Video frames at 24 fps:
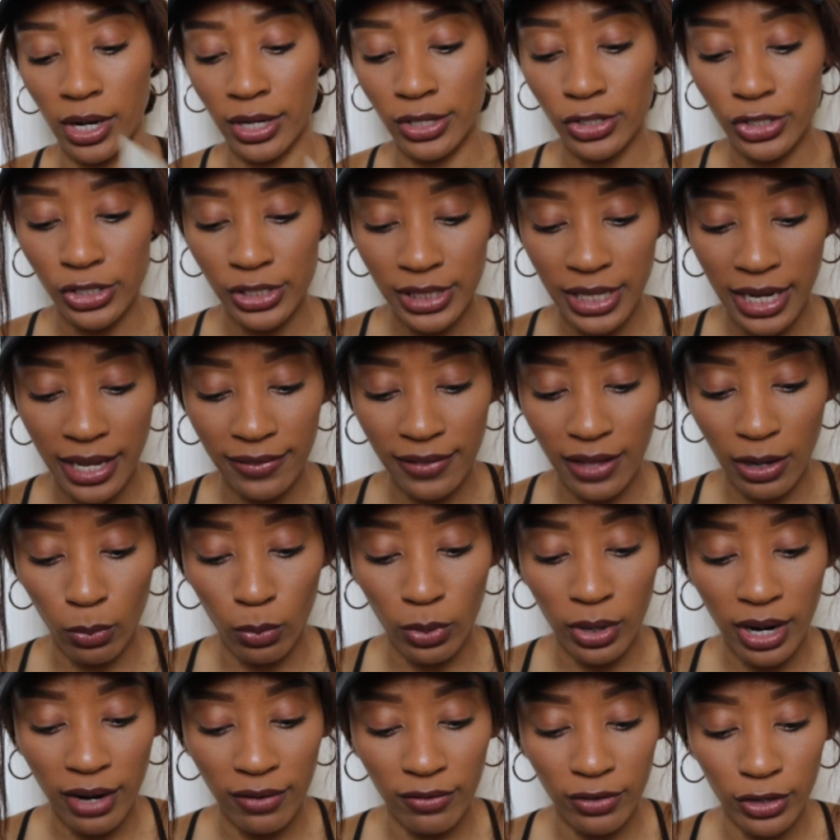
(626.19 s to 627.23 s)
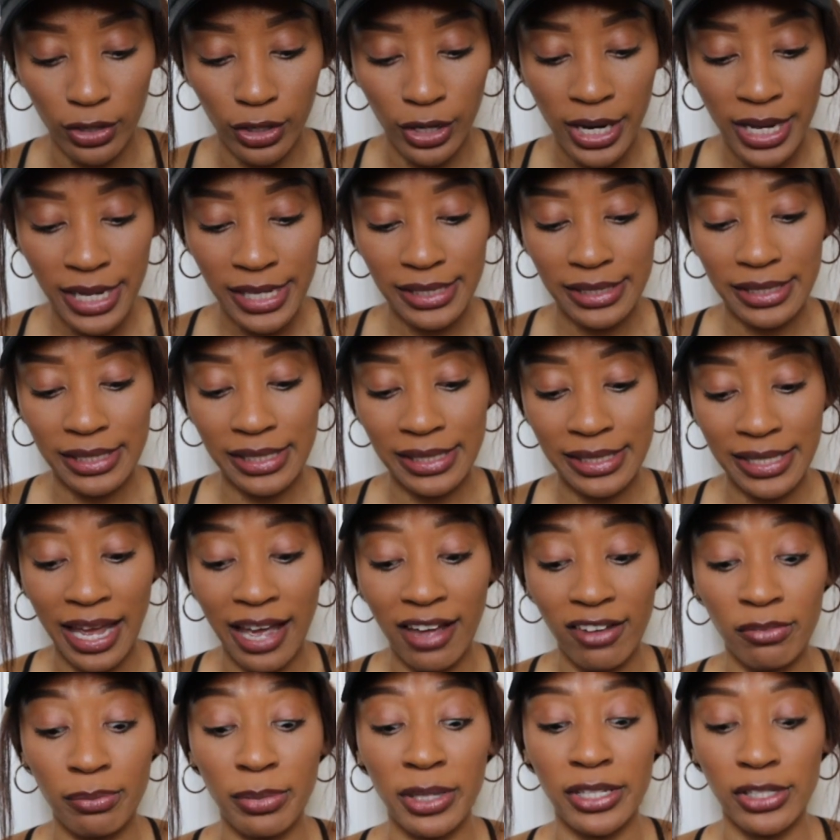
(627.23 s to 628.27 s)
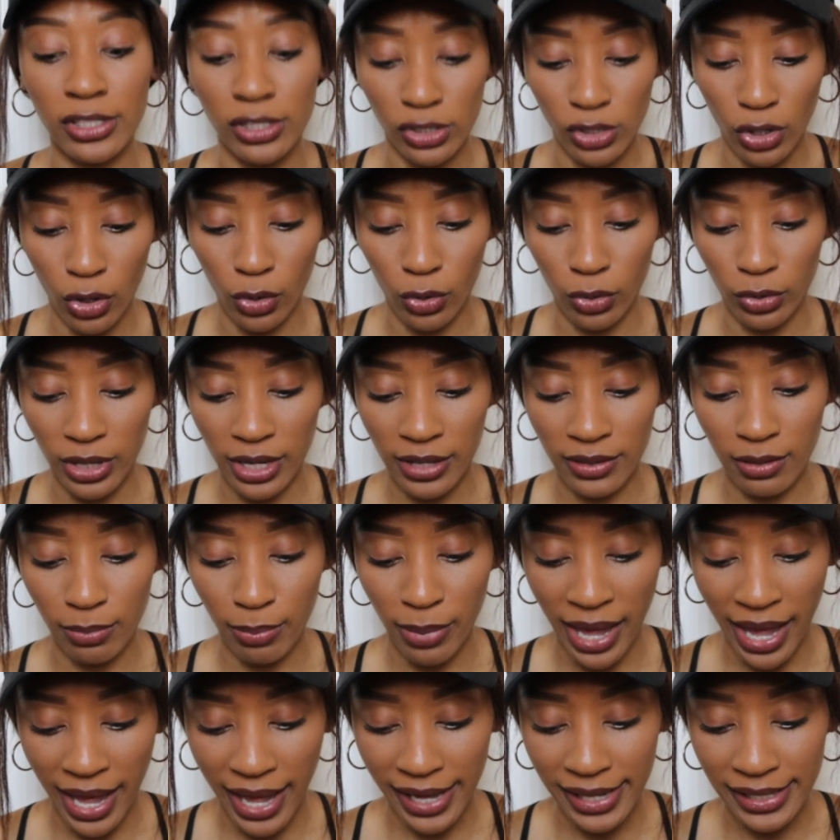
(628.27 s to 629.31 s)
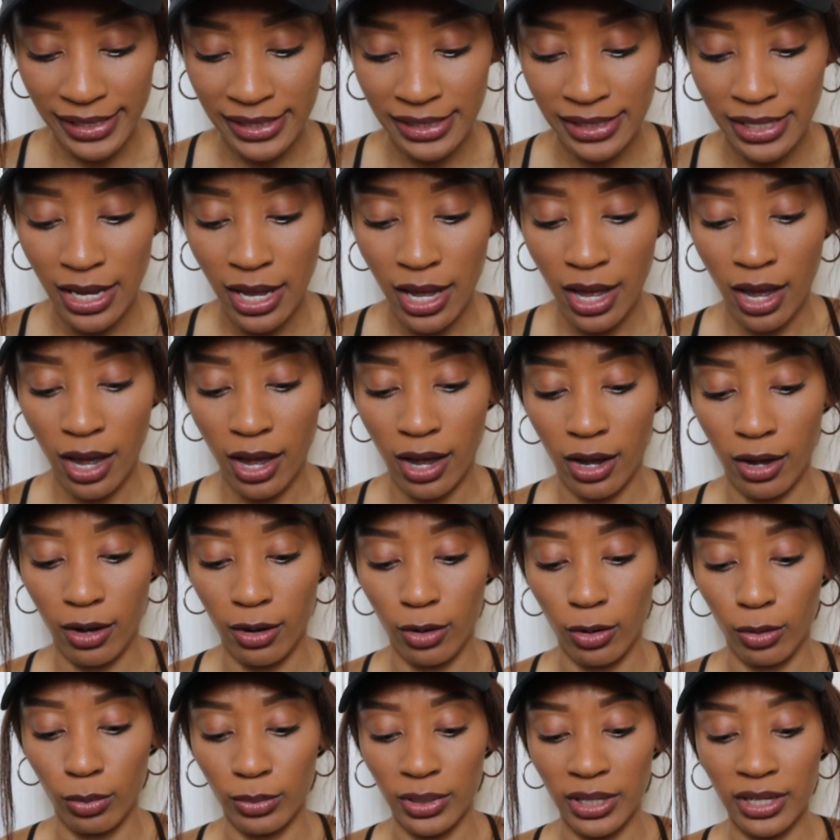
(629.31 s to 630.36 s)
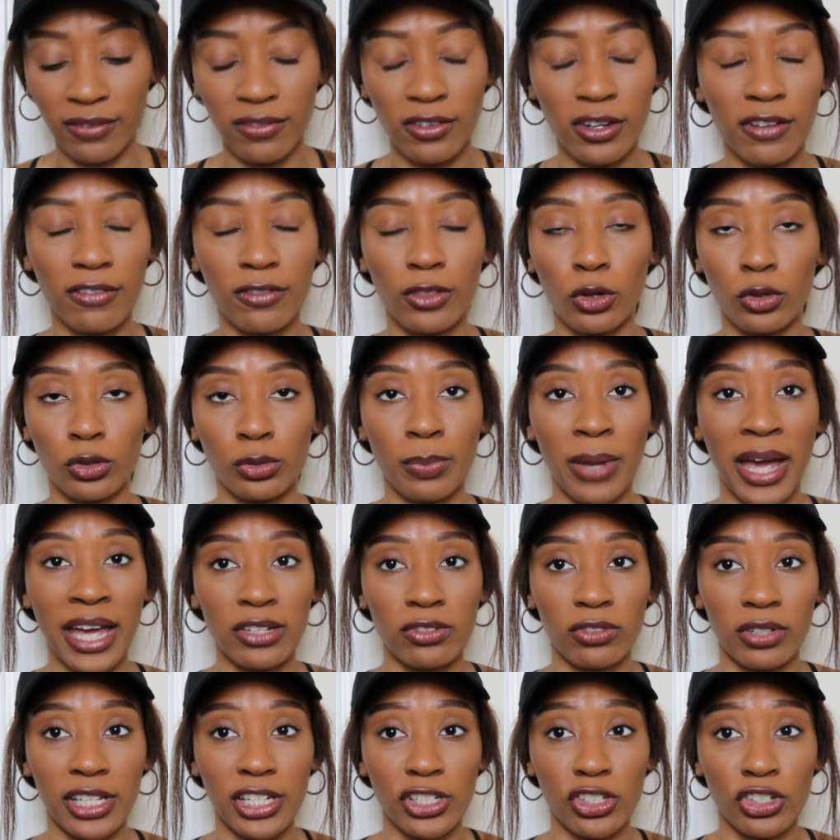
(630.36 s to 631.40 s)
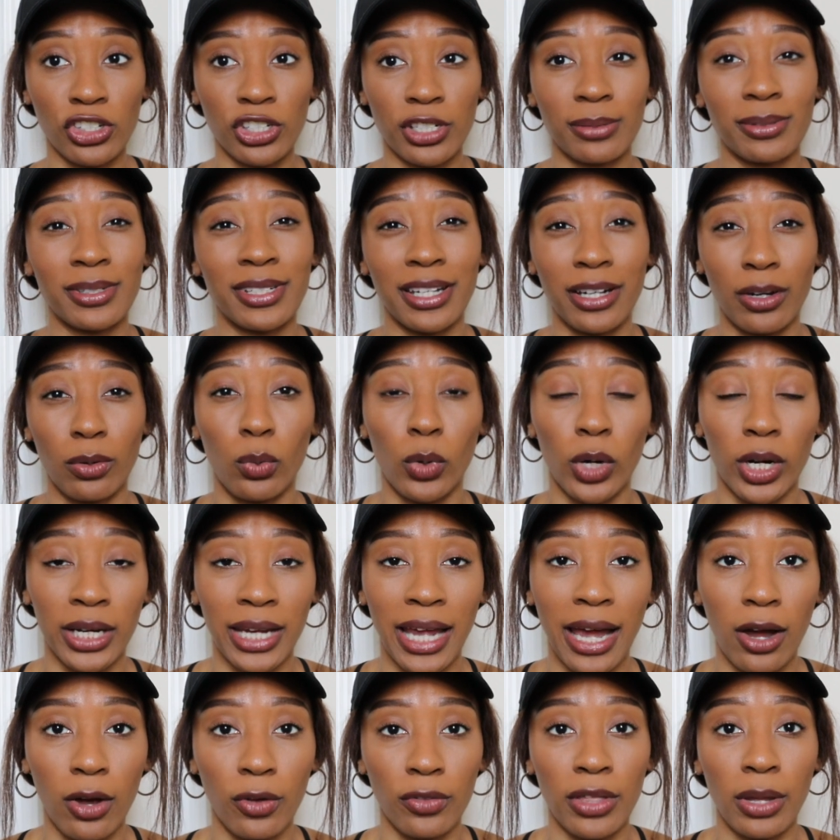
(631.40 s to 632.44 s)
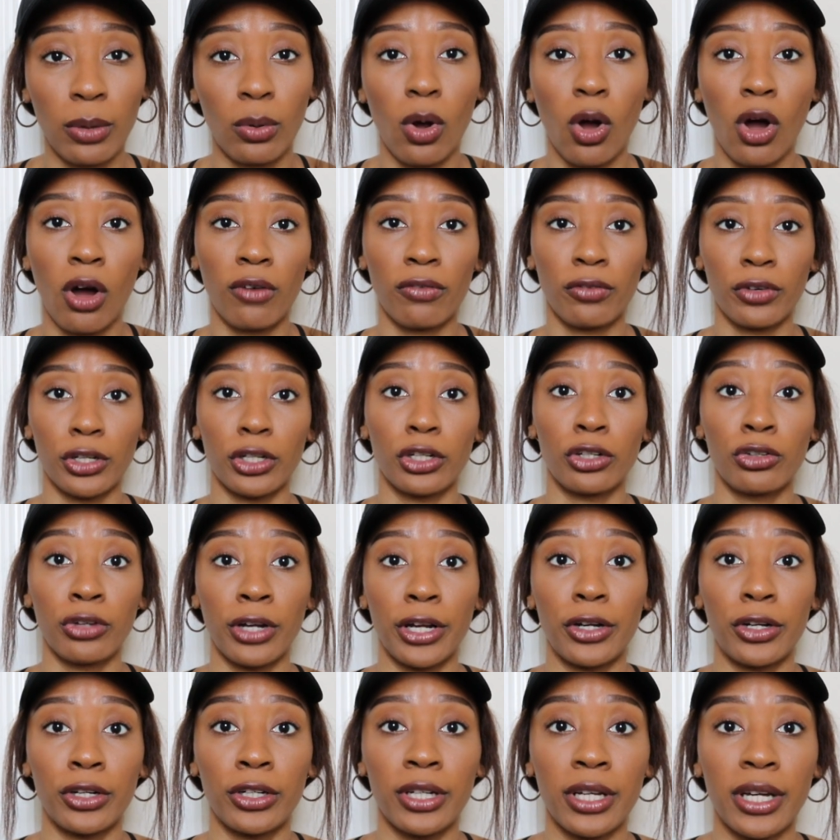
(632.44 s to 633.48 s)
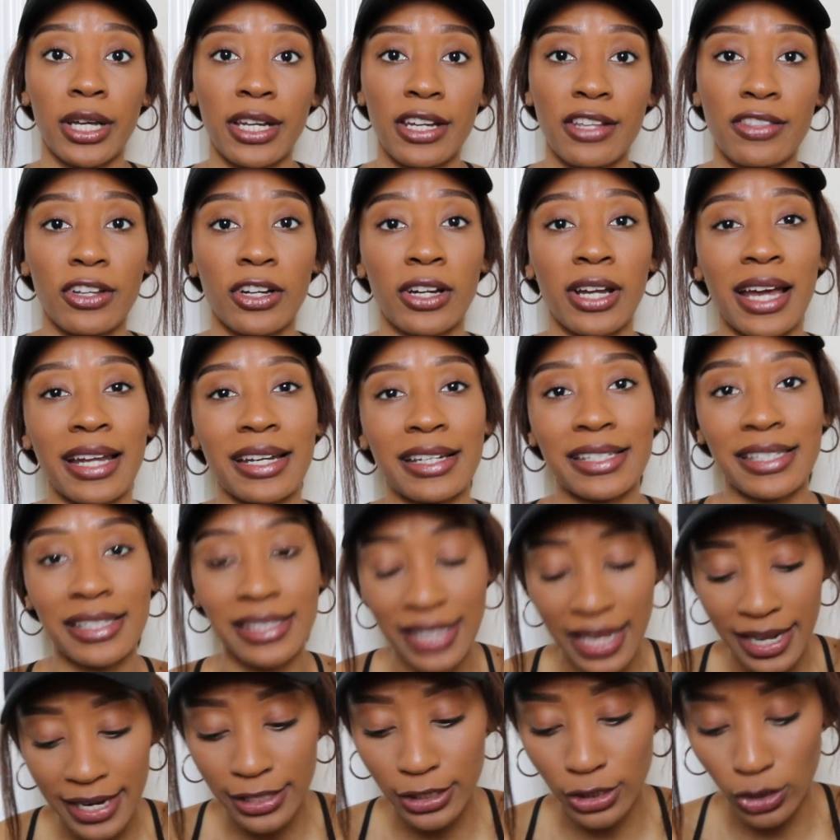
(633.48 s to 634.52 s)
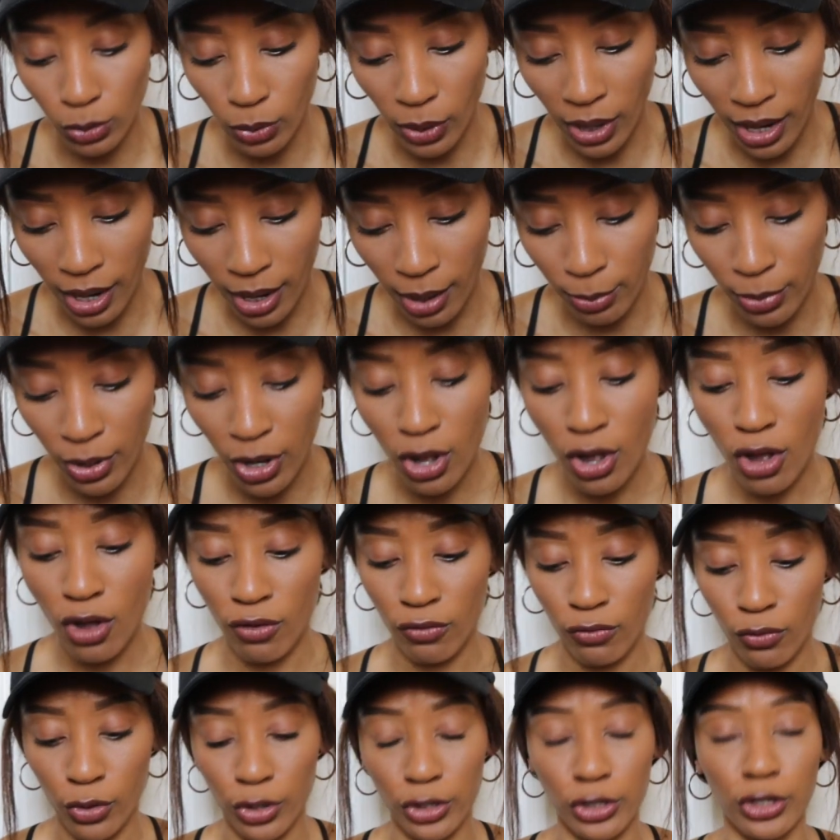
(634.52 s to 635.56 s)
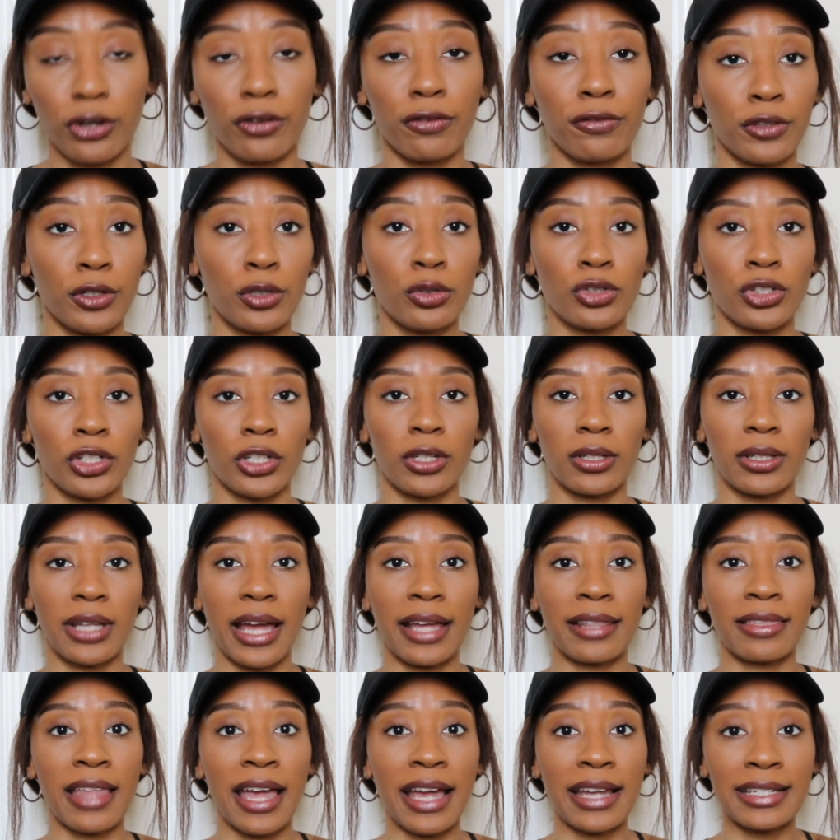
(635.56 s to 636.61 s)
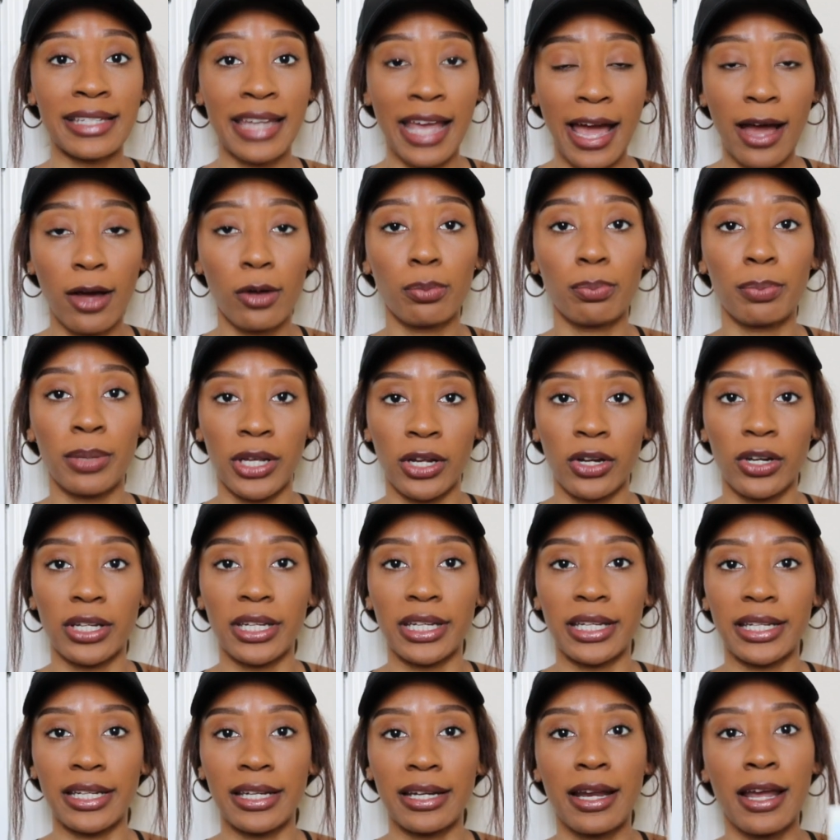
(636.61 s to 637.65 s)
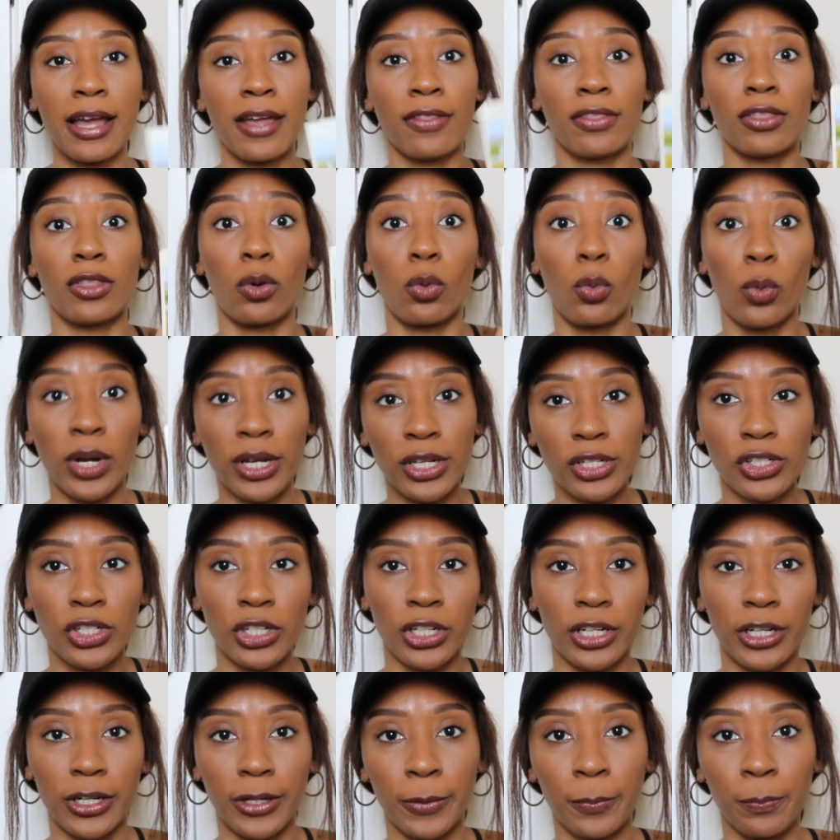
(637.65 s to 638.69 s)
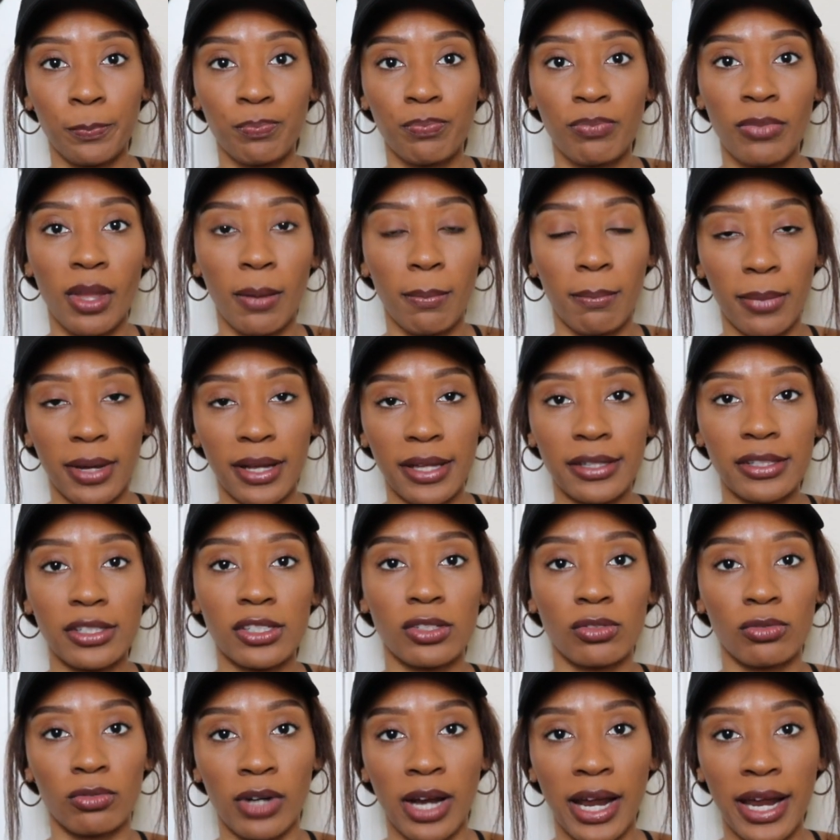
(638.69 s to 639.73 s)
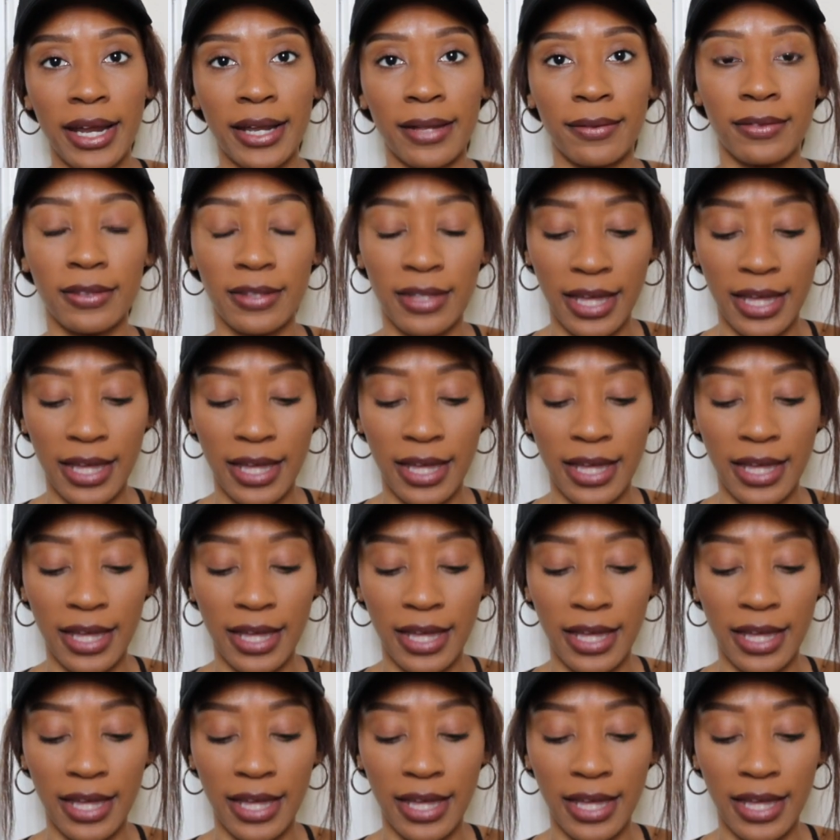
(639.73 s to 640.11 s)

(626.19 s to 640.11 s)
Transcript: Understand that whatever seeds have been sown in the past, um, even if those past relationships didn't work out, they were all for your greater good and they're kind of setting you up for your future. Like that down period, the winter, months, right?